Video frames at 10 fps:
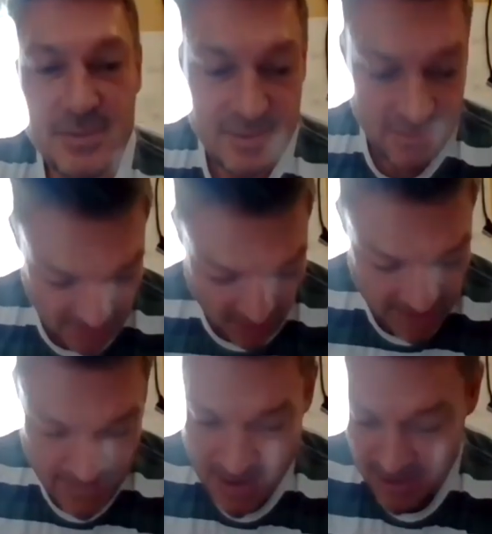It's like
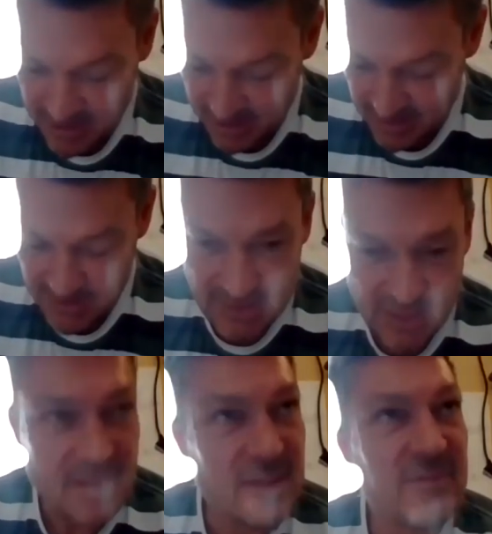the Americans, you
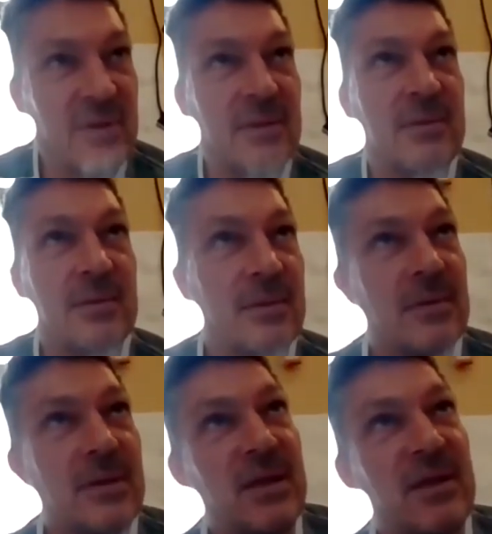say you
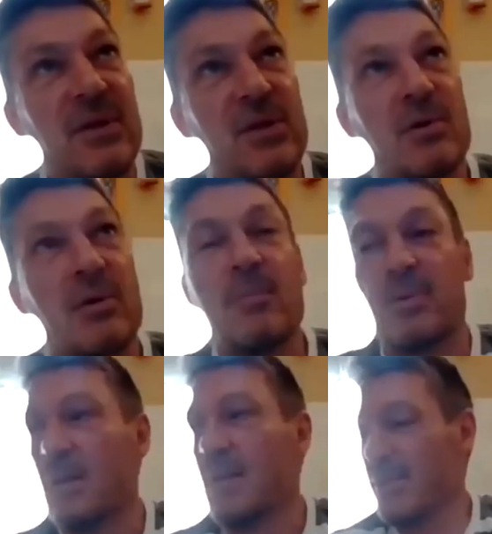live in Europe.
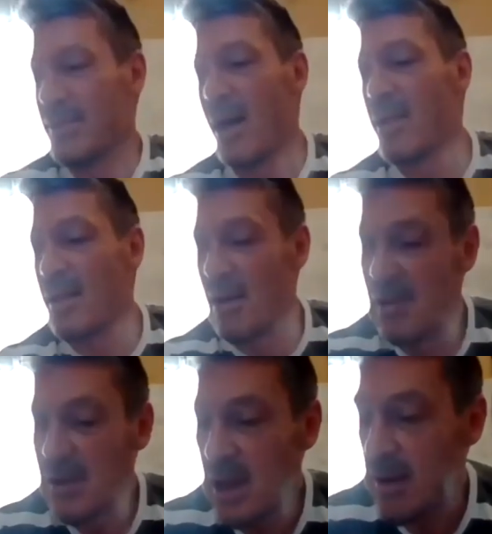But no.
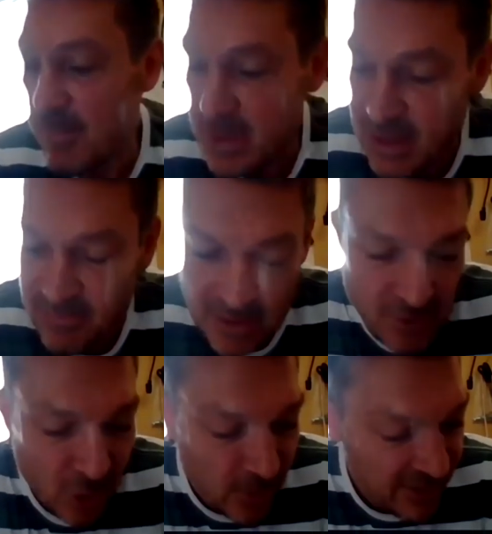I've been living in
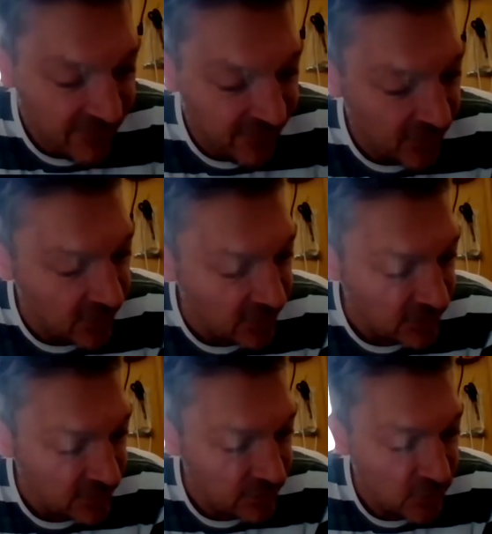Norway
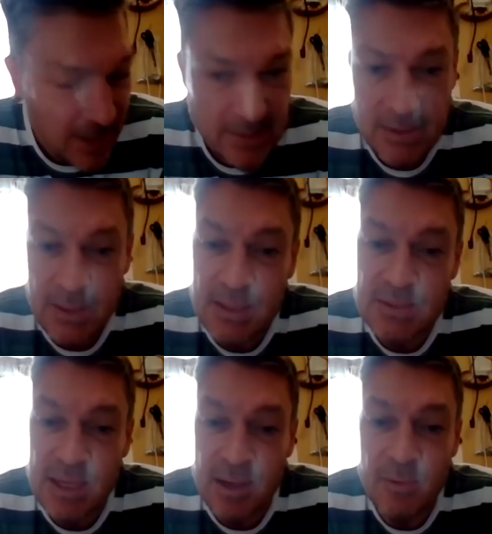for 20 years
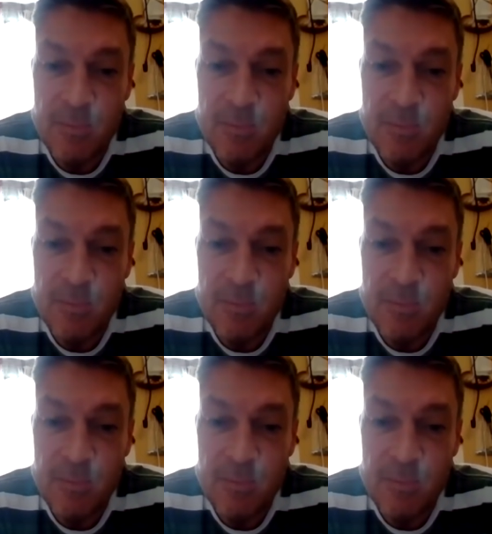now.